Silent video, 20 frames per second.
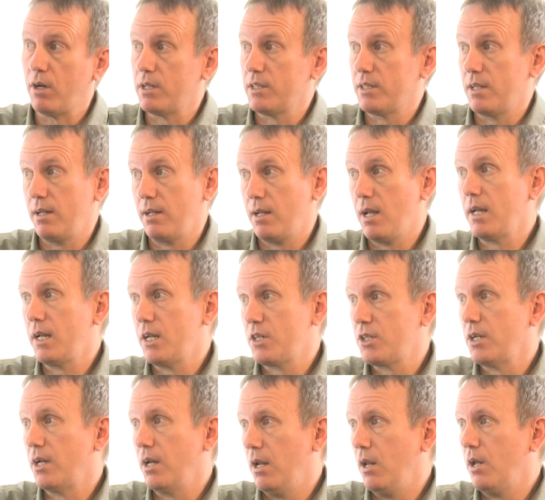because I
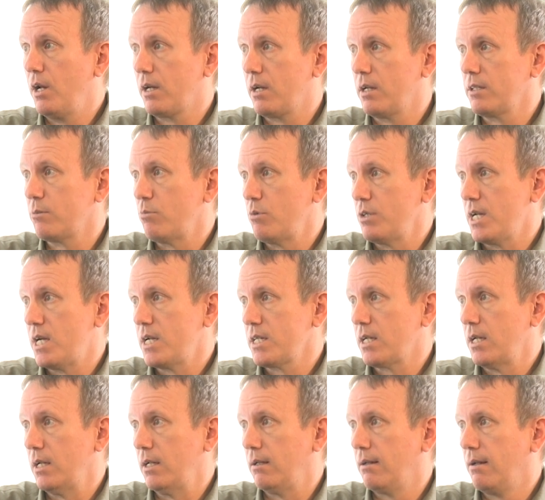guess you get a lot of customers
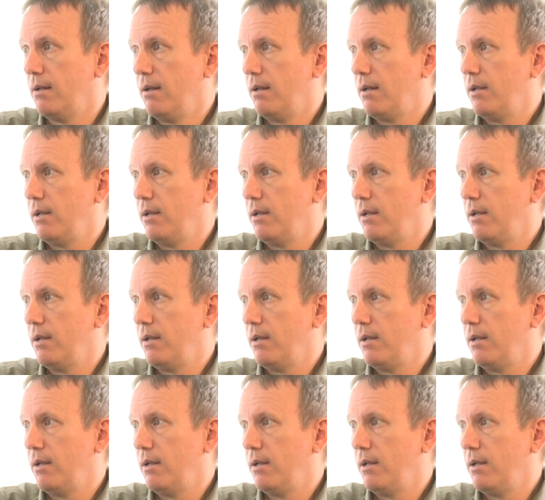asking,